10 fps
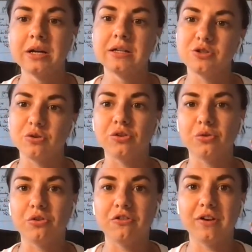So in
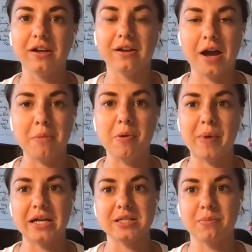Norway, I'm
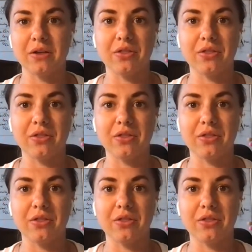amazed by